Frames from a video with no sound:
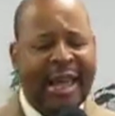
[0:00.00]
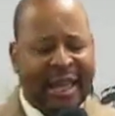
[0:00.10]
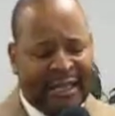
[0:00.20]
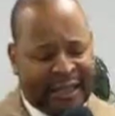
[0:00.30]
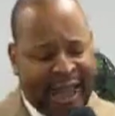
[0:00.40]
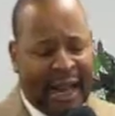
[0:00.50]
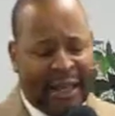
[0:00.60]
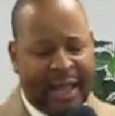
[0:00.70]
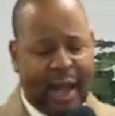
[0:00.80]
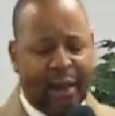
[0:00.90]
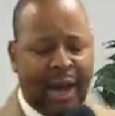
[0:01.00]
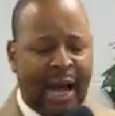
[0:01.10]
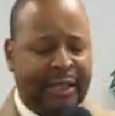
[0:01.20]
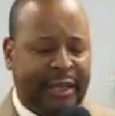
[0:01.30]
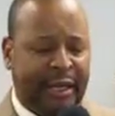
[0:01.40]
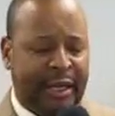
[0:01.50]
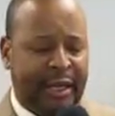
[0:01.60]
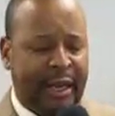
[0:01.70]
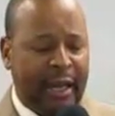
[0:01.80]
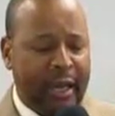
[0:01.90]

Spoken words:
exactly how God said it,